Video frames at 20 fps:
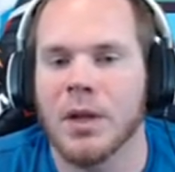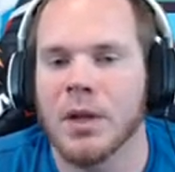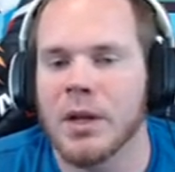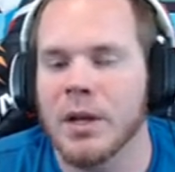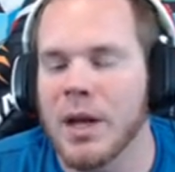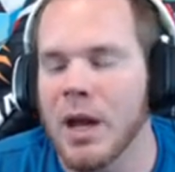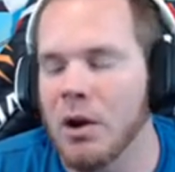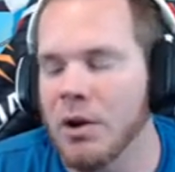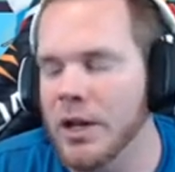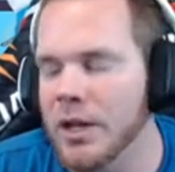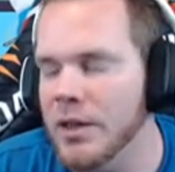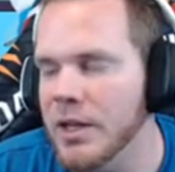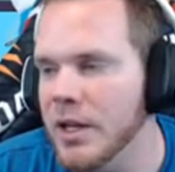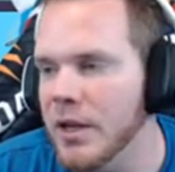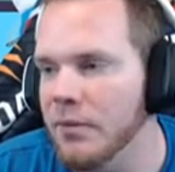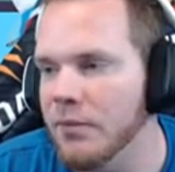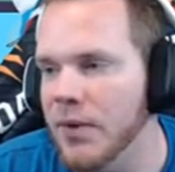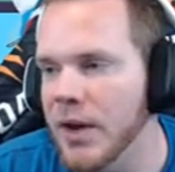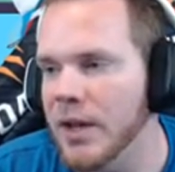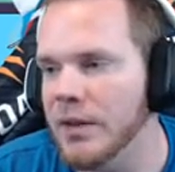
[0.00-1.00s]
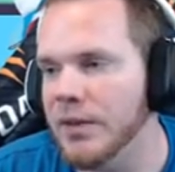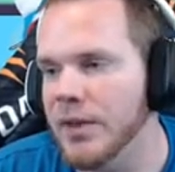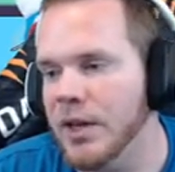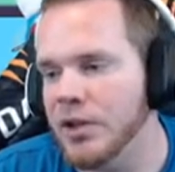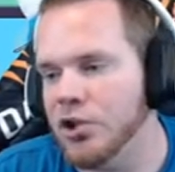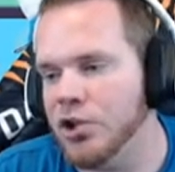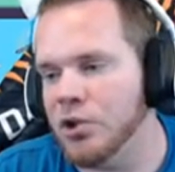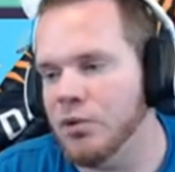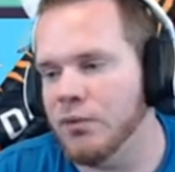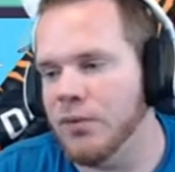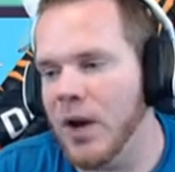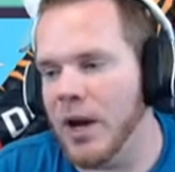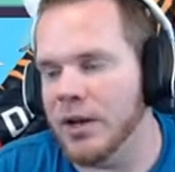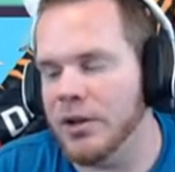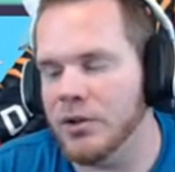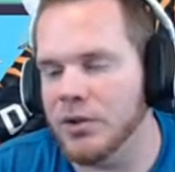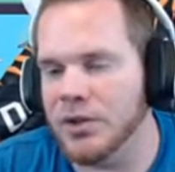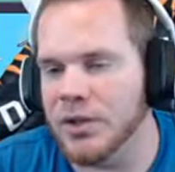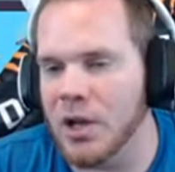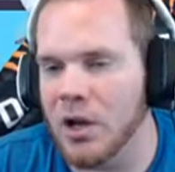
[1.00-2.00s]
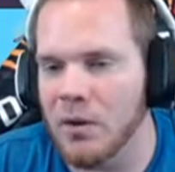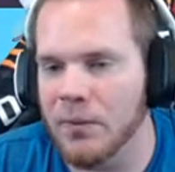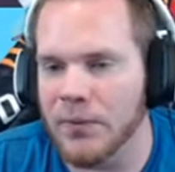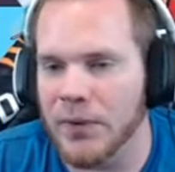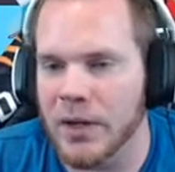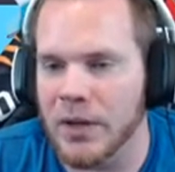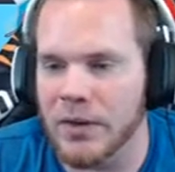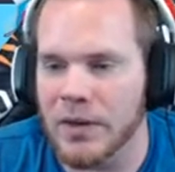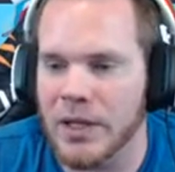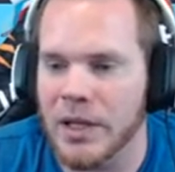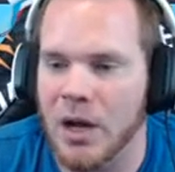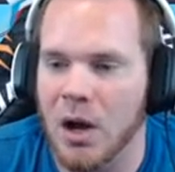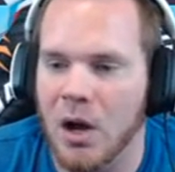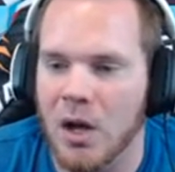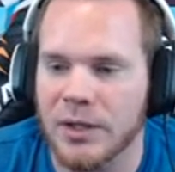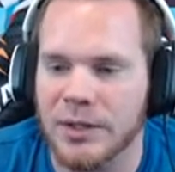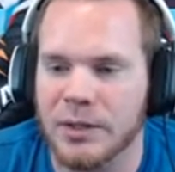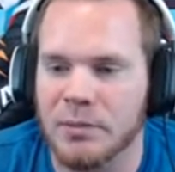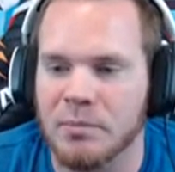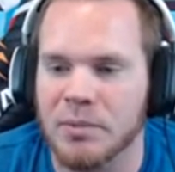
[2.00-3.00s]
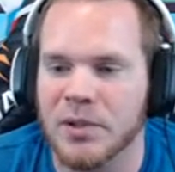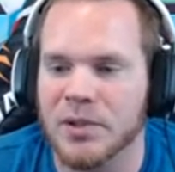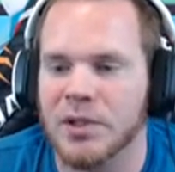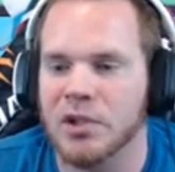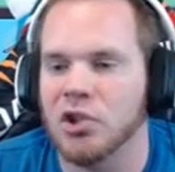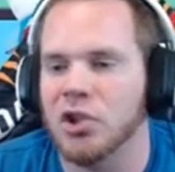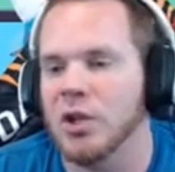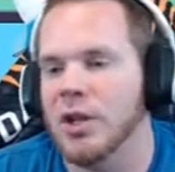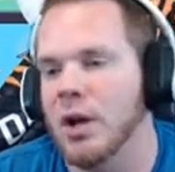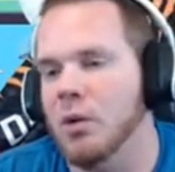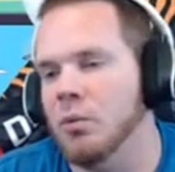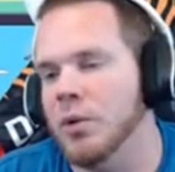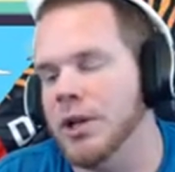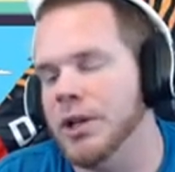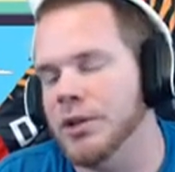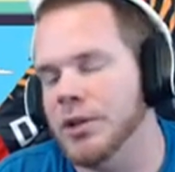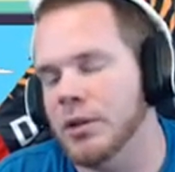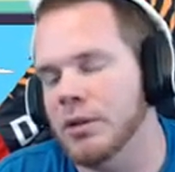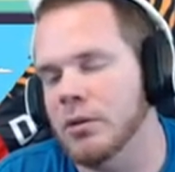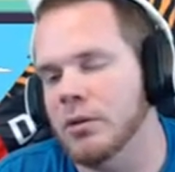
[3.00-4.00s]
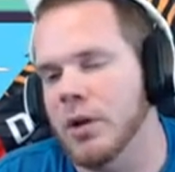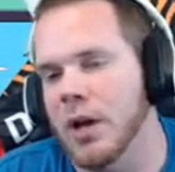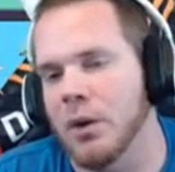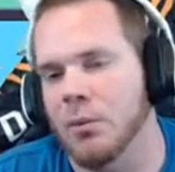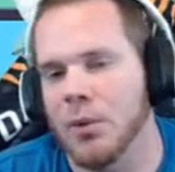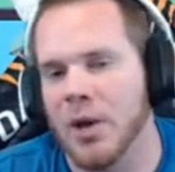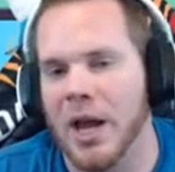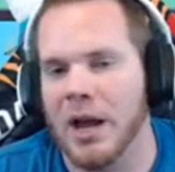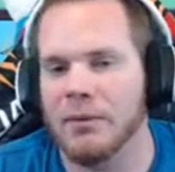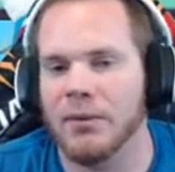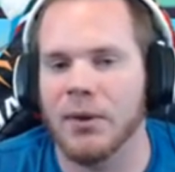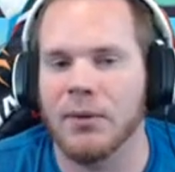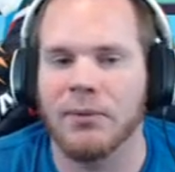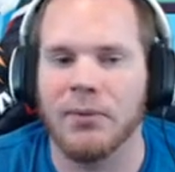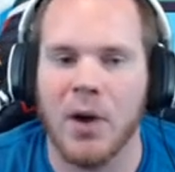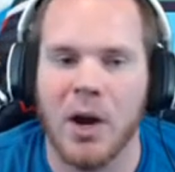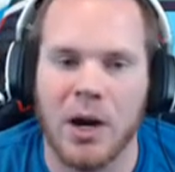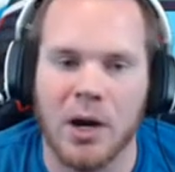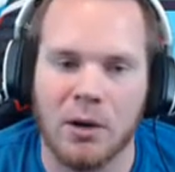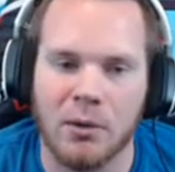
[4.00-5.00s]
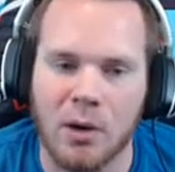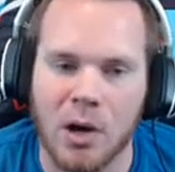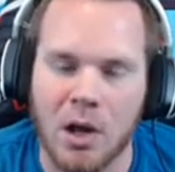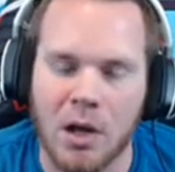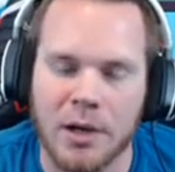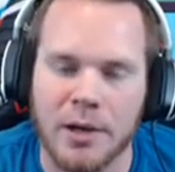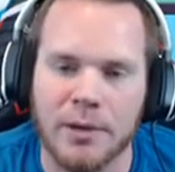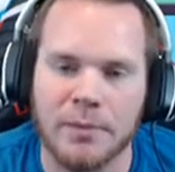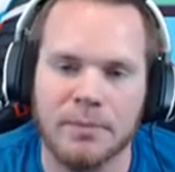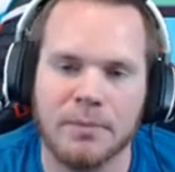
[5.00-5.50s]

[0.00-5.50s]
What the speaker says: Now, in the event that you find yourself in the awesome position that we do, and we have the fire rod,